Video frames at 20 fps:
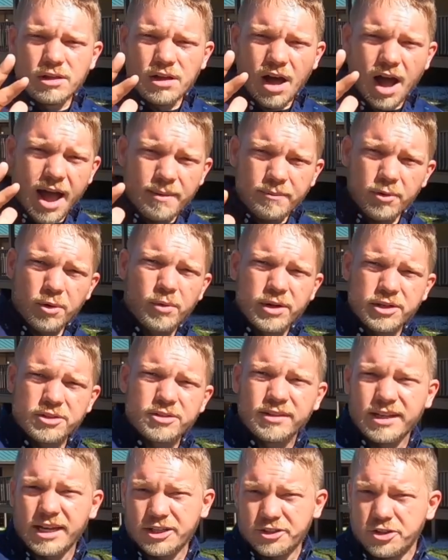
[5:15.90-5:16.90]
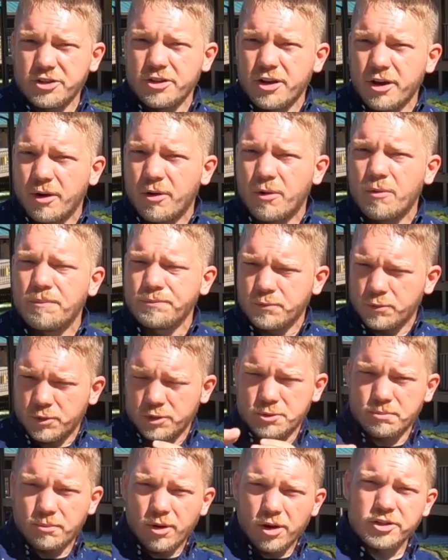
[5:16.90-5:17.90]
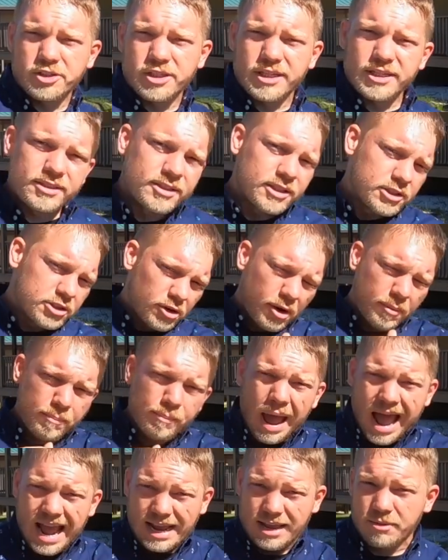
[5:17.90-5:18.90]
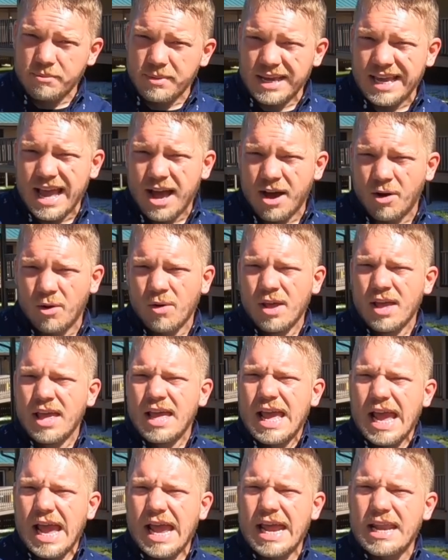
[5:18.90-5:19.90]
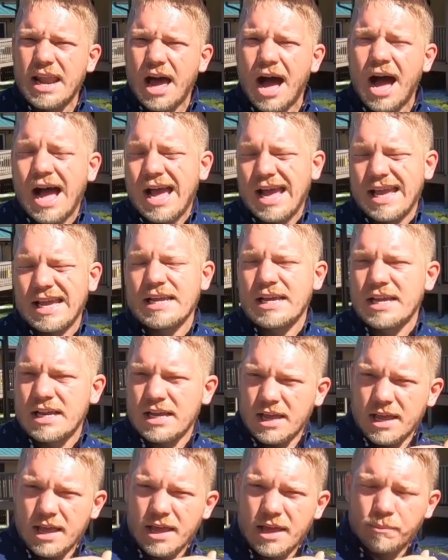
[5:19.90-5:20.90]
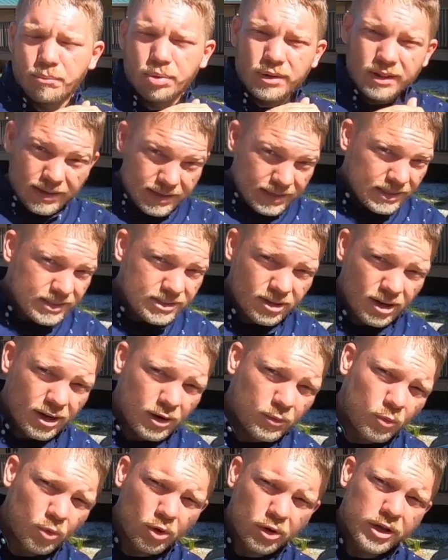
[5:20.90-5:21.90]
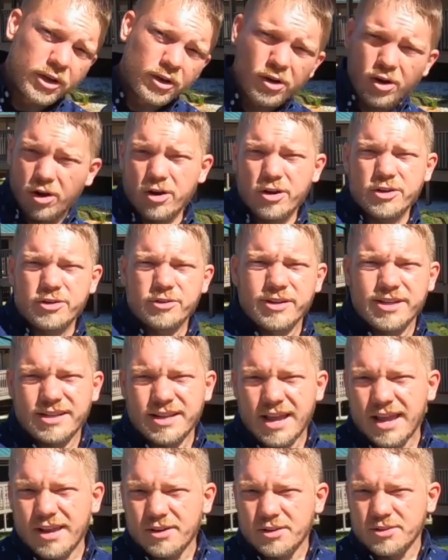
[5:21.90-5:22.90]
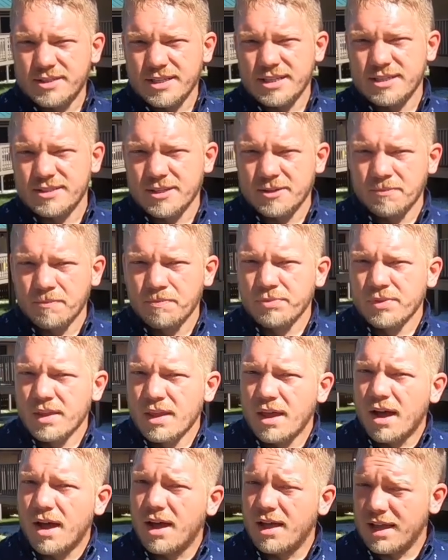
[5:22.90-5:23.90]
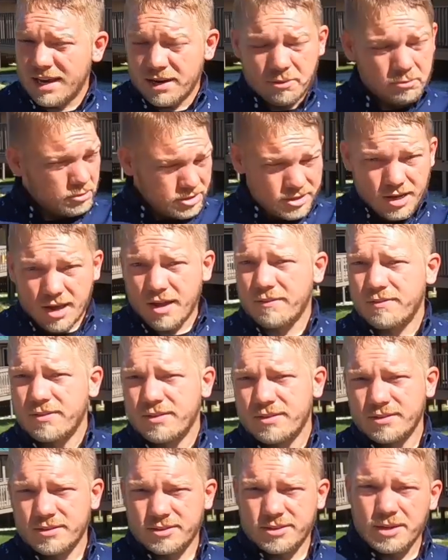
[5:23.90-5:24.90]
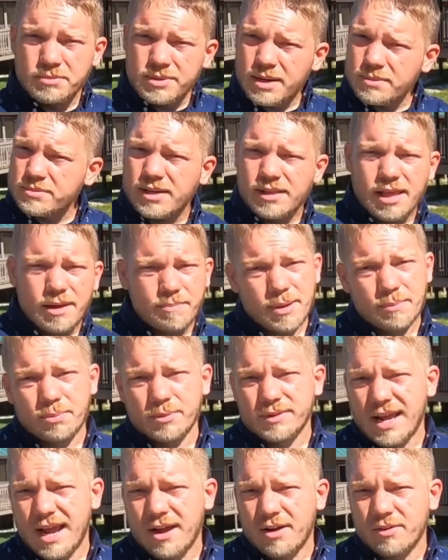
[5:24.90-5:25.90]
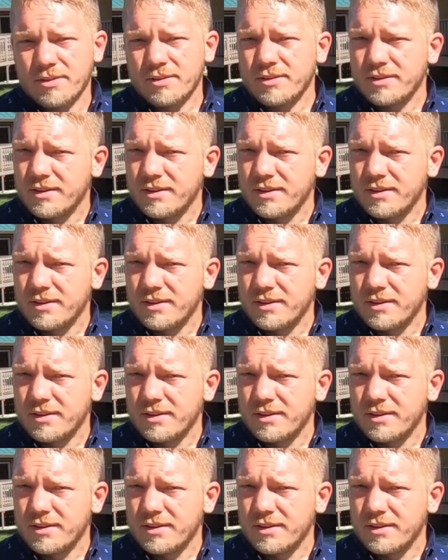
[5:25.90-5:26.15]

I'm going to let you know once March hits to start backing me out. And I planned on working hard during the hail season, and it was tough. Sometimes I let people down.